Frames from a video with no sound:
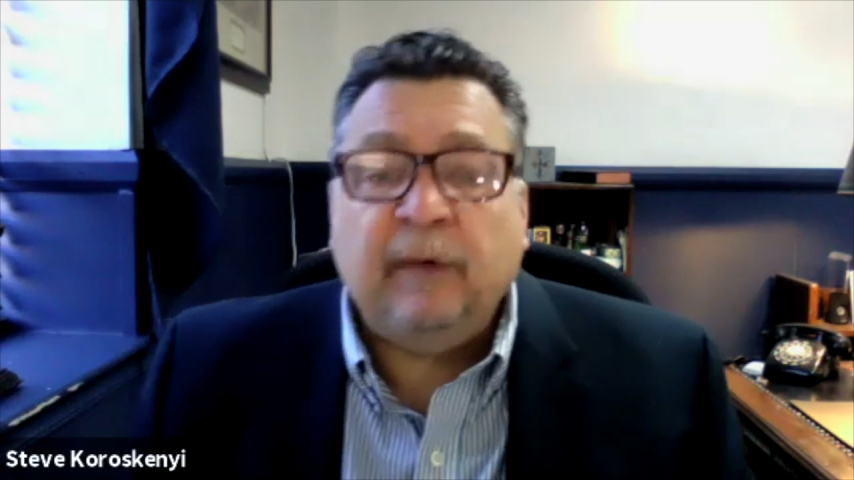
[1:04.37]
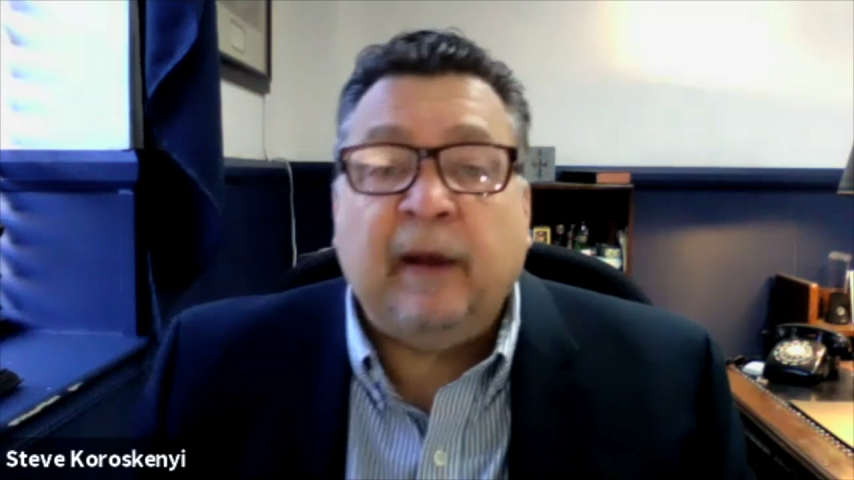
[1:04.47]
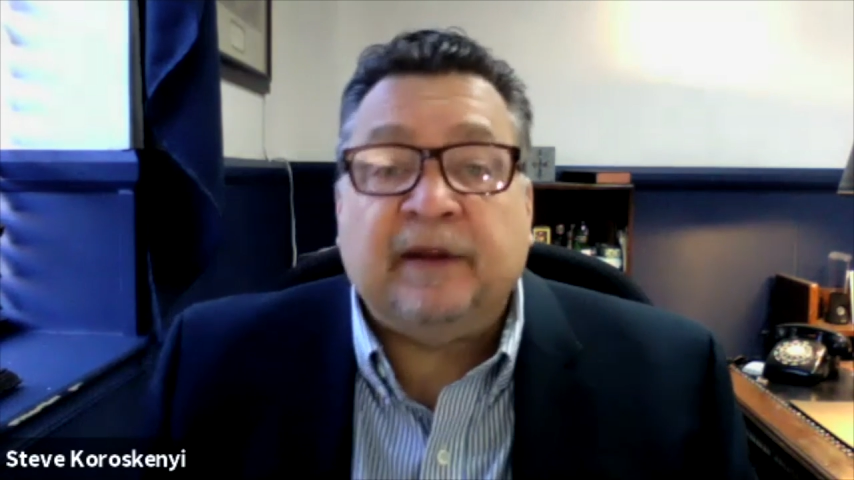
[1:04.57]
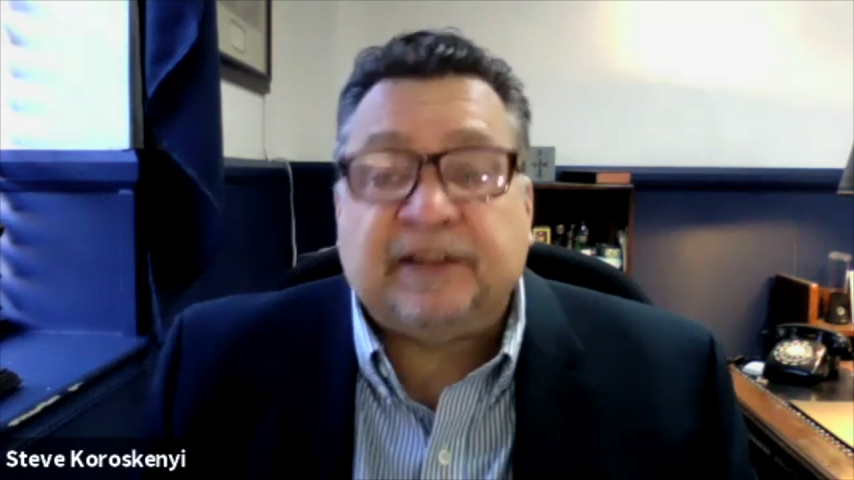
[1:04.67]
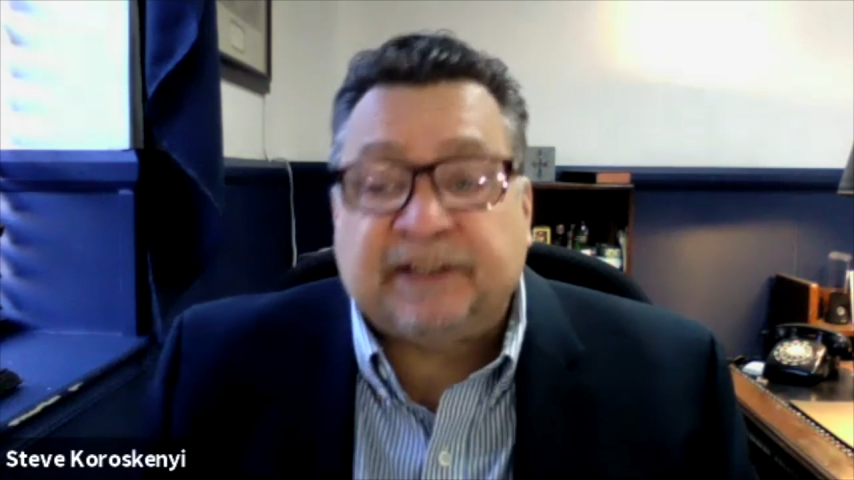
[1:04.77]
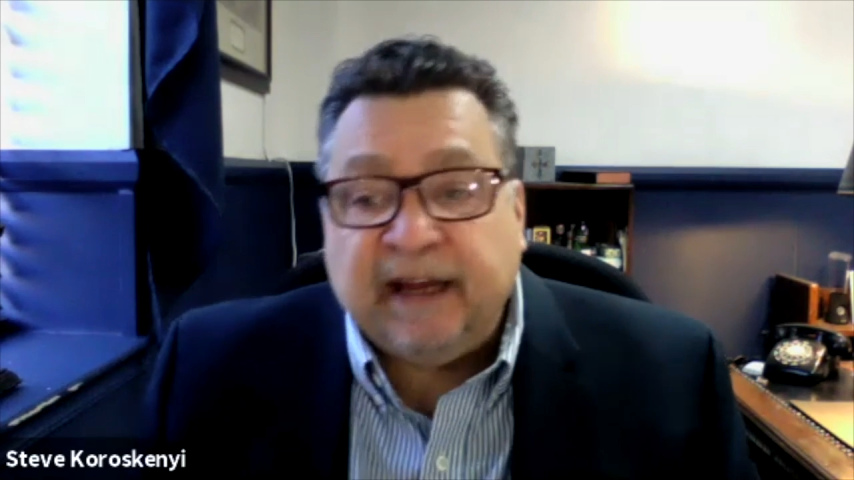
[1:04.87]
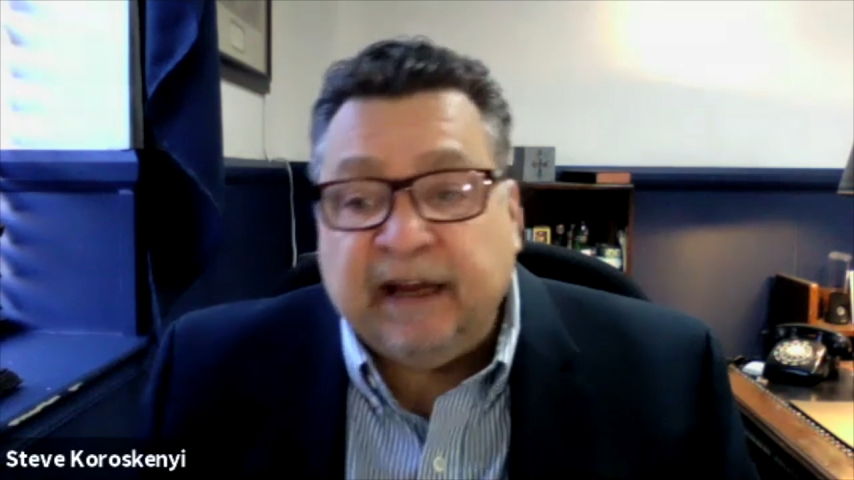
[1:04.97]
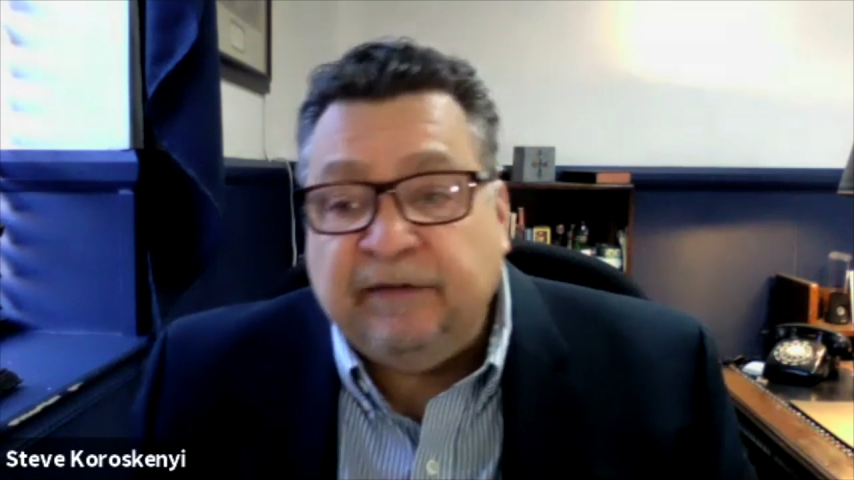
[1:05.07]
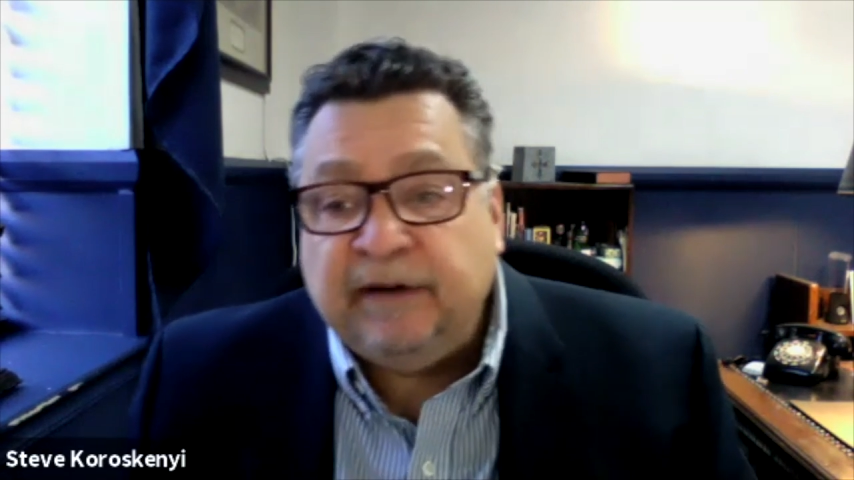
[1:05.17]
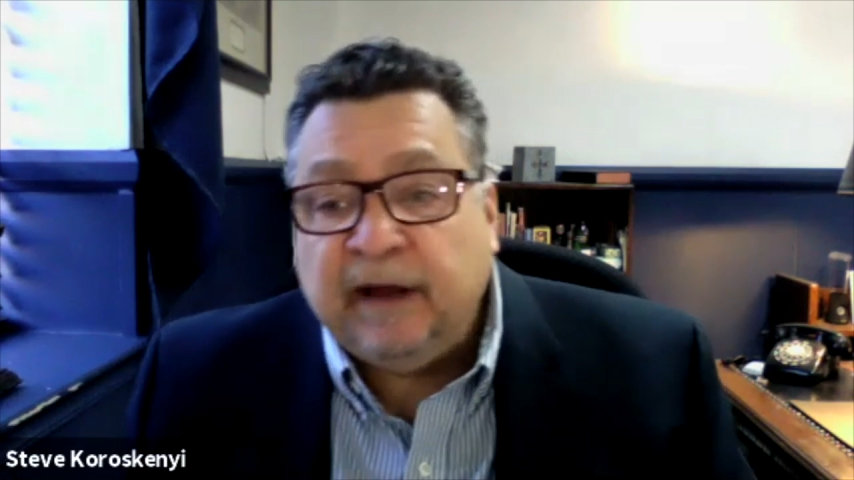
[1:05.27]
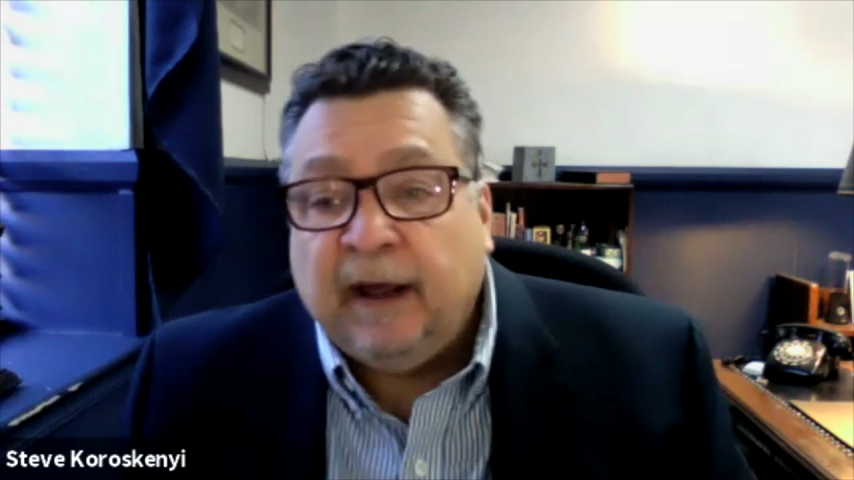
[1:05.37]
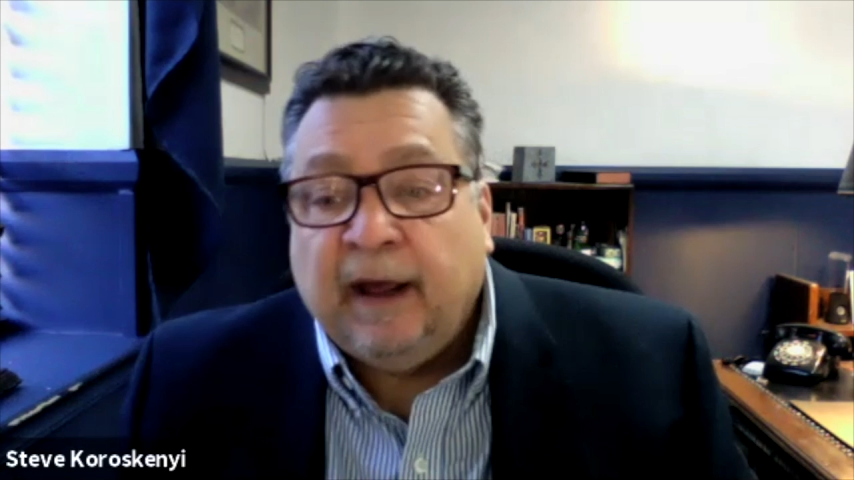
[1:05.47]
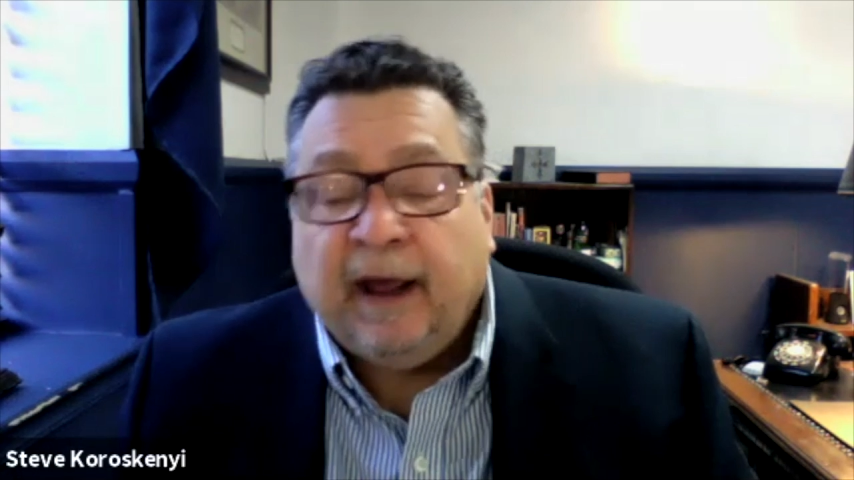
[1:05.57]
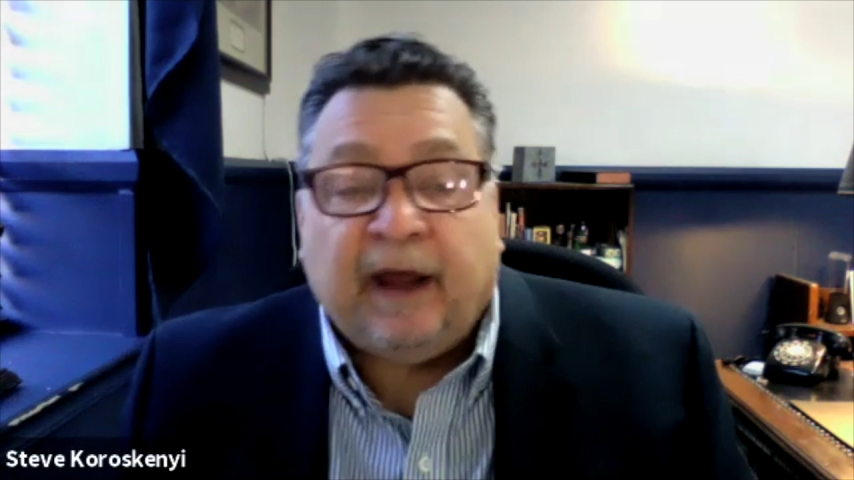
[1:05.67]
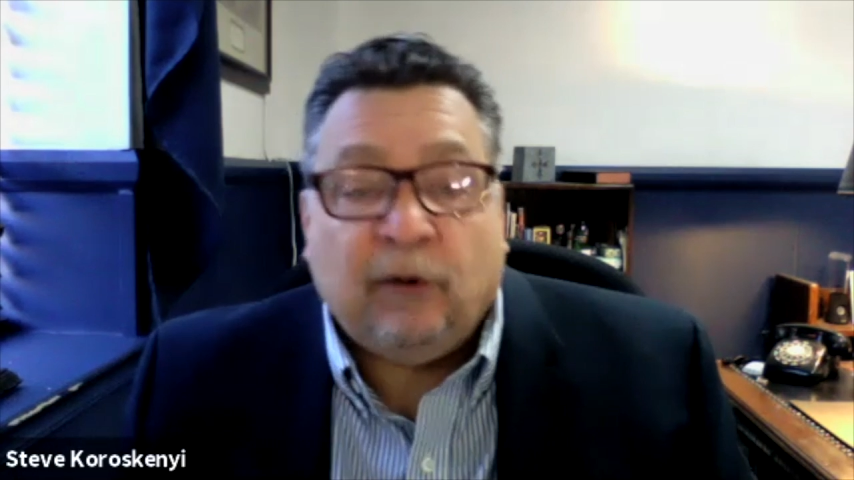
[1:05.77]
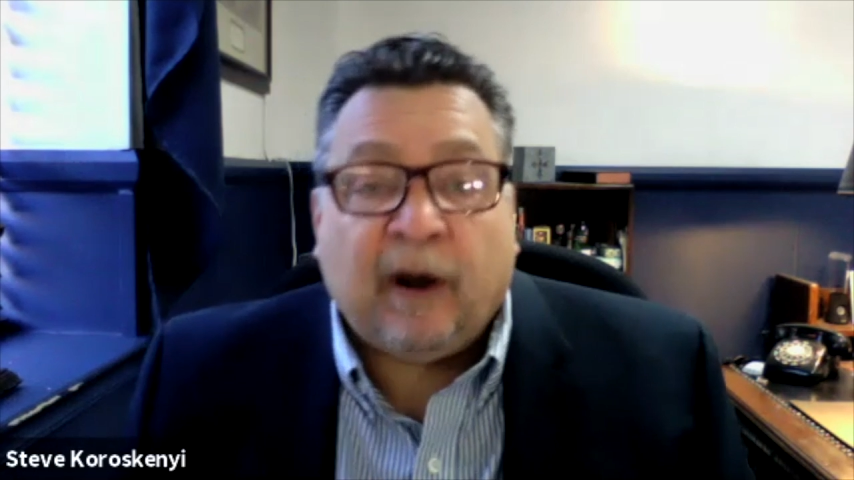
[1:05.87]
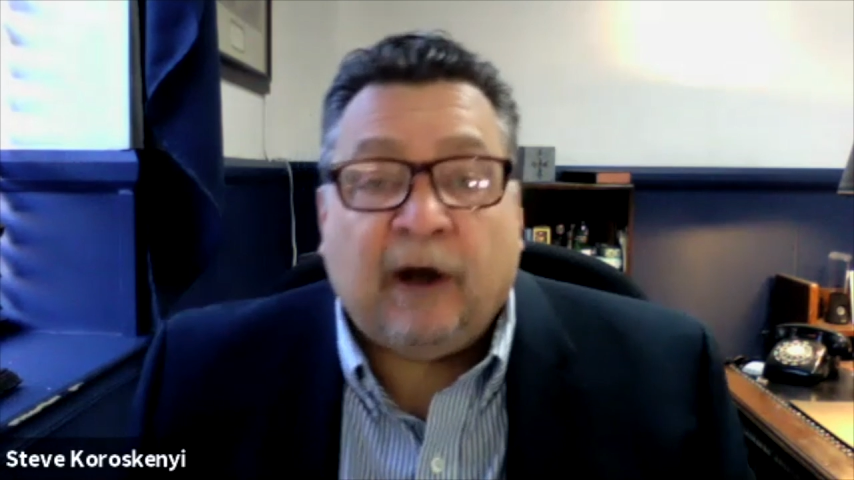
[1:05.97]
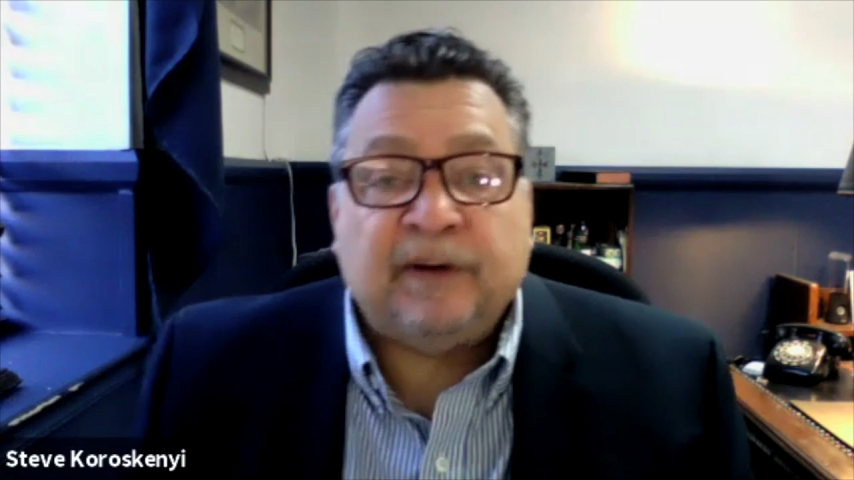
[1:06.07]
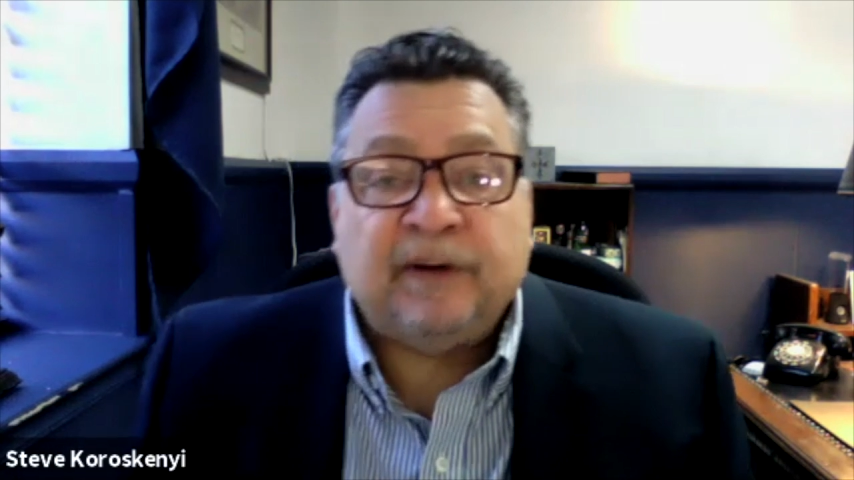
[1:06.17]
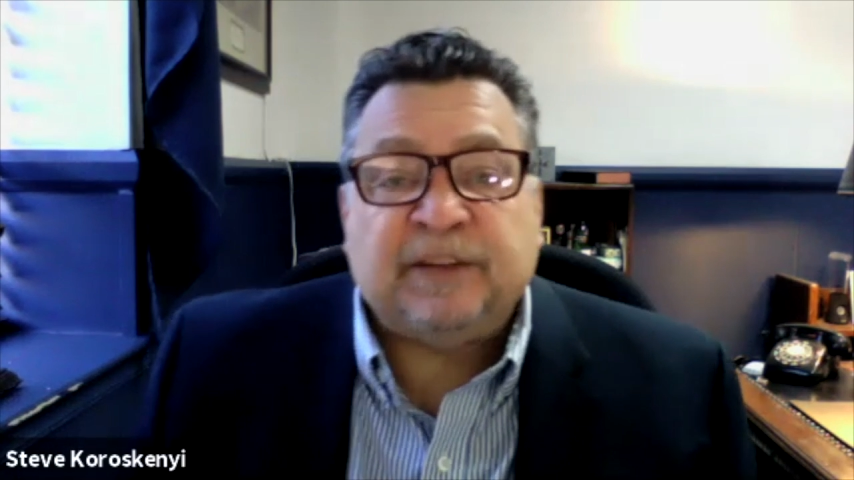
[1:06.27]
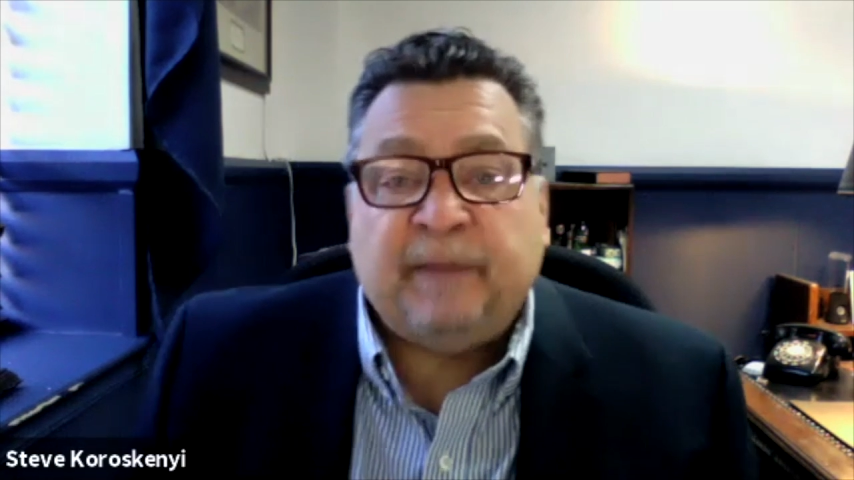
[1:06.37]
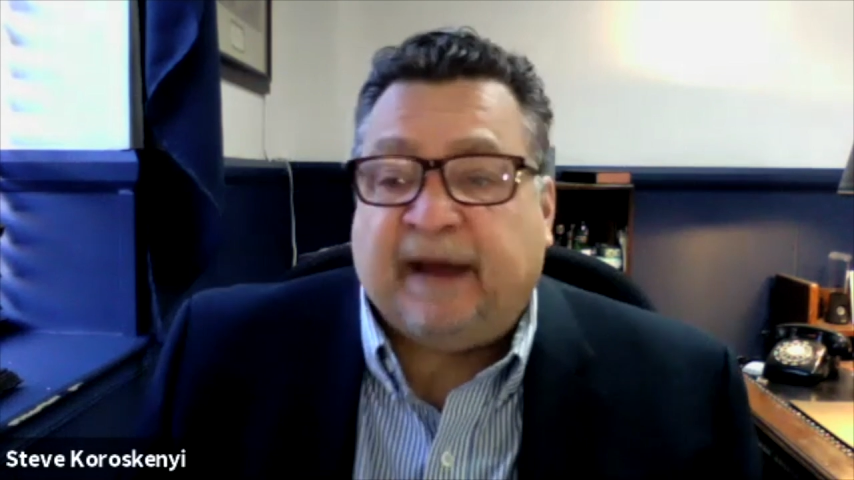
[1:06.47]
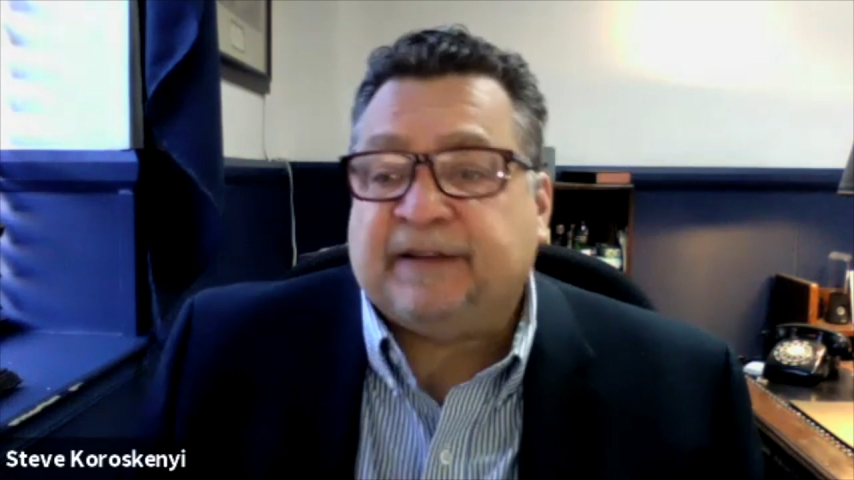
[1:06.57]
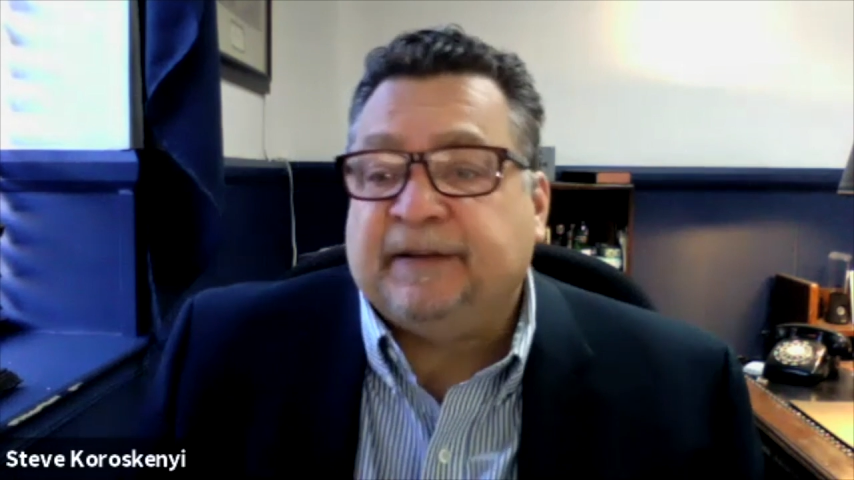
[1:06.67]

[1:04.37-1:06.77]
we received and where it was spent.